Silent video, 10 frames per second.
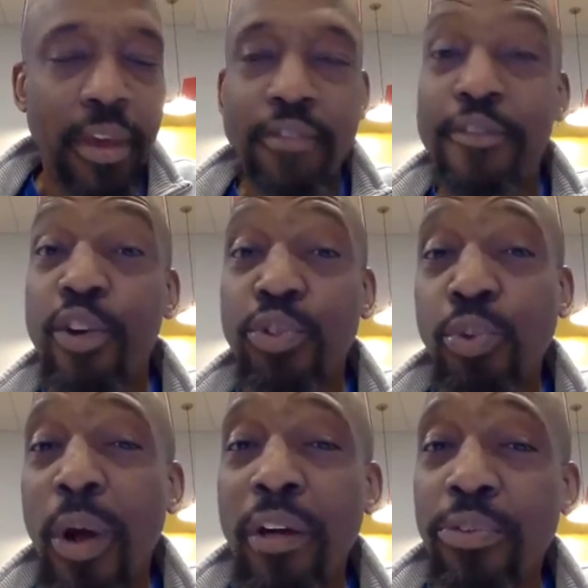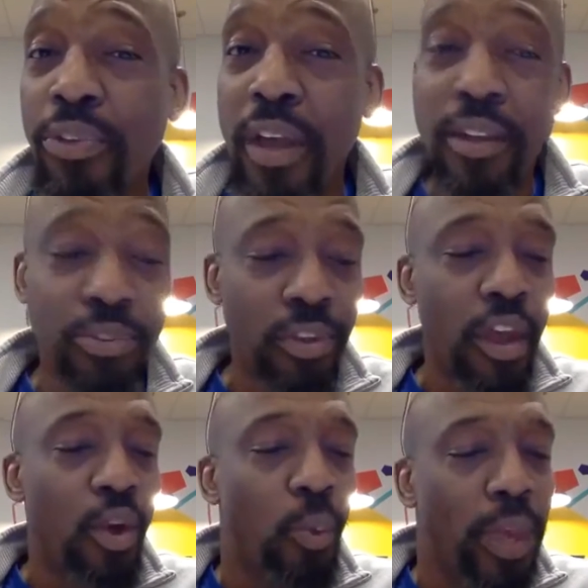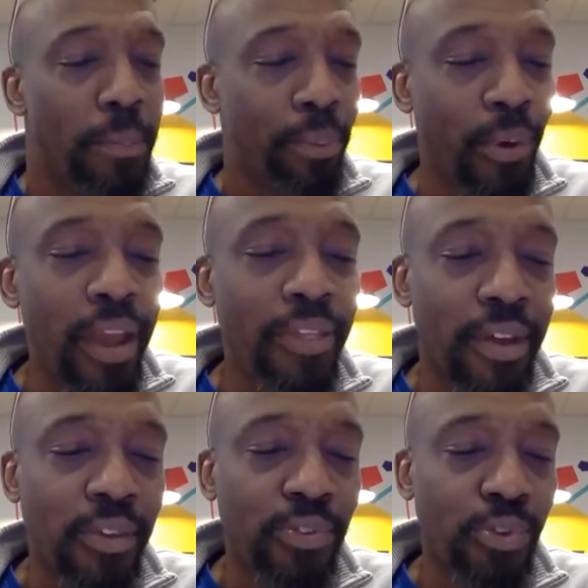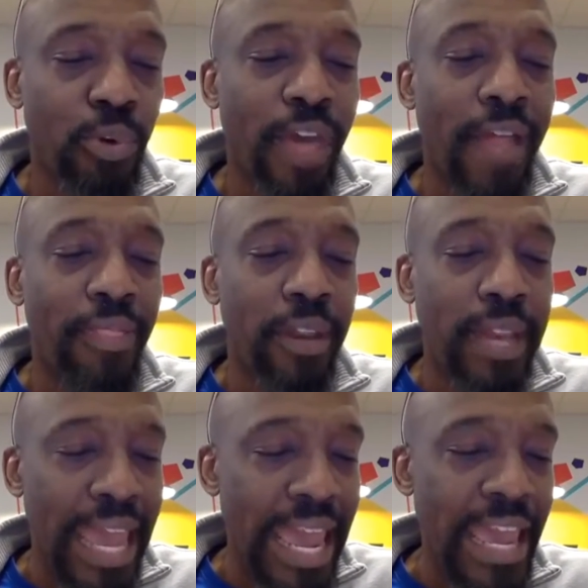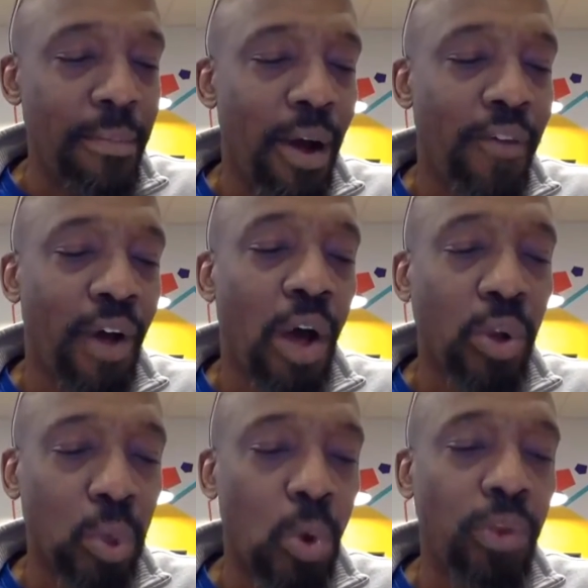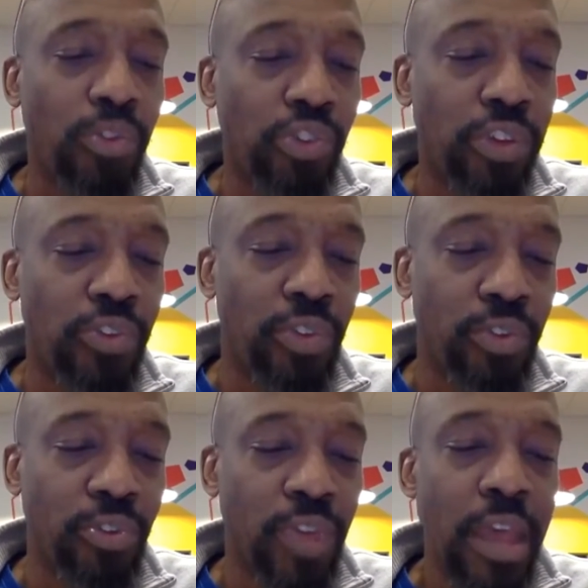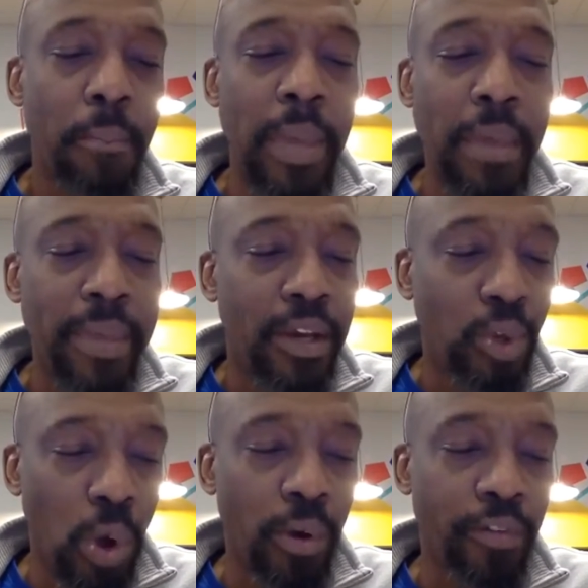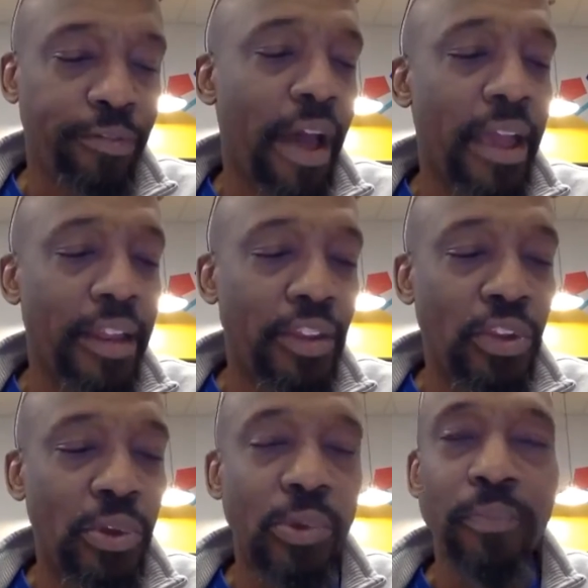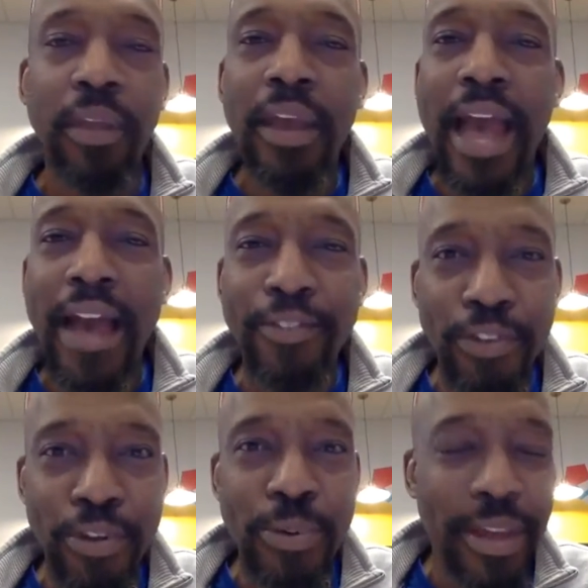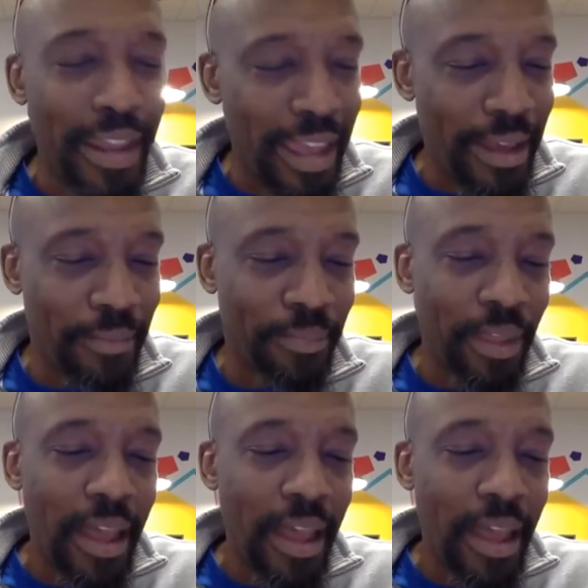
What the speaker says: Verse 12 says, we pray this so that the name of our Lord Jesus may be glorified in you and you in him,